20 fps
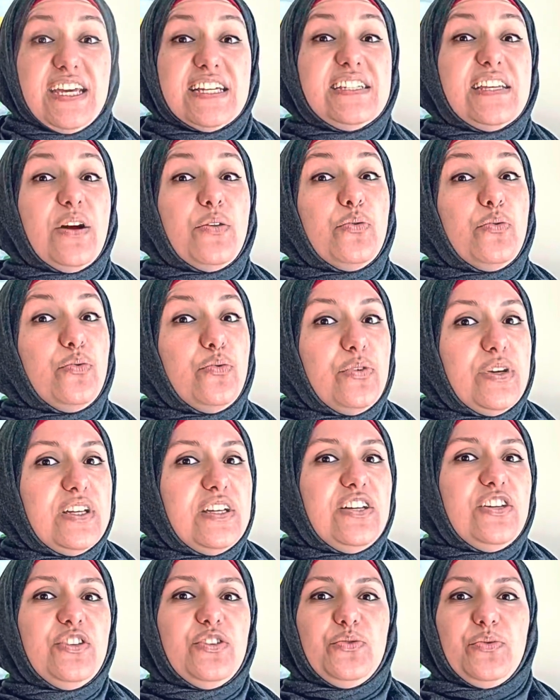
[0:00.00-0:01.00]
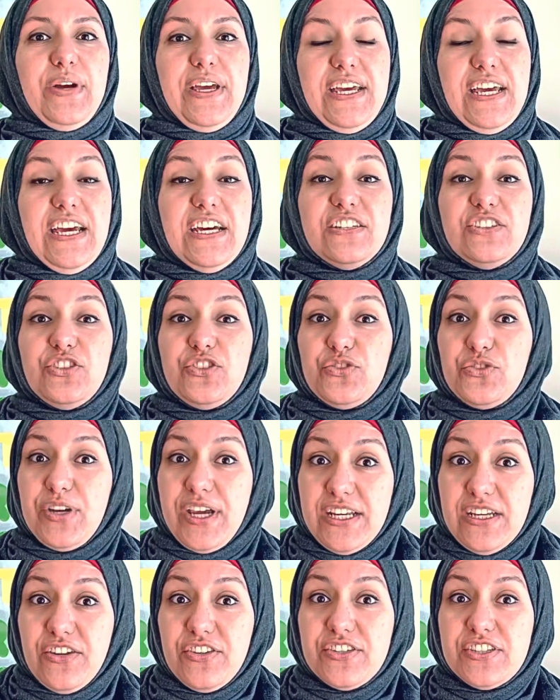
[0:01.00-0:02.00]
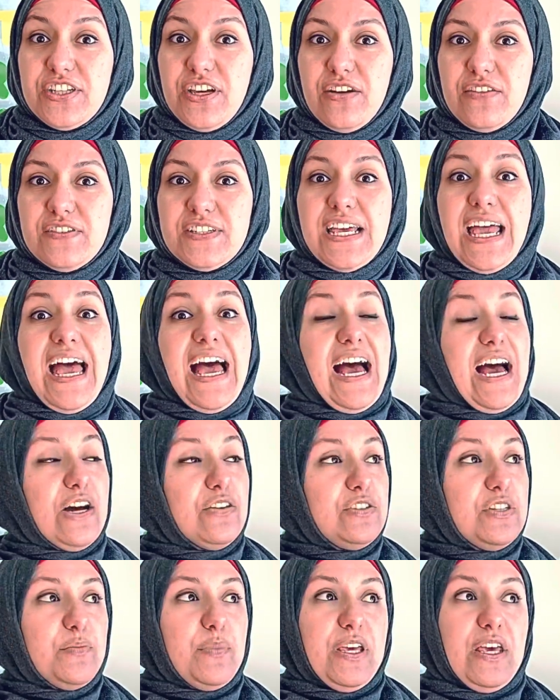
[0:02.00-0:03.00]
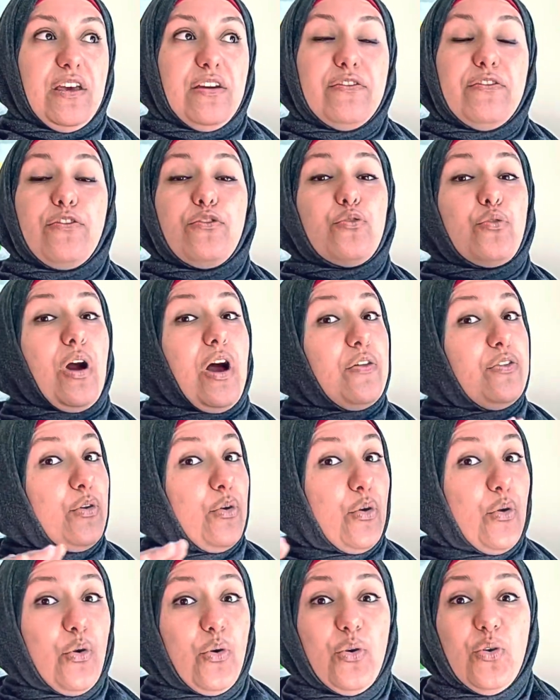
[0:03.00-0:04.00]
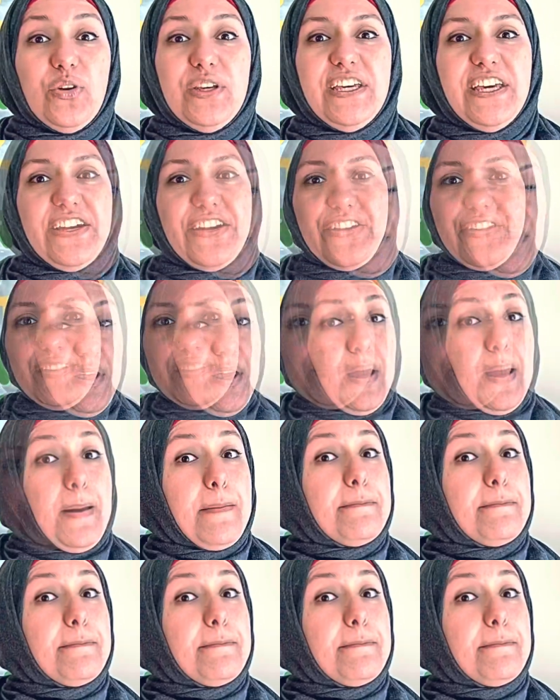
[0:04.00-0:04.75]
It's a really good way to train ourselves how to behave throughout the whole year.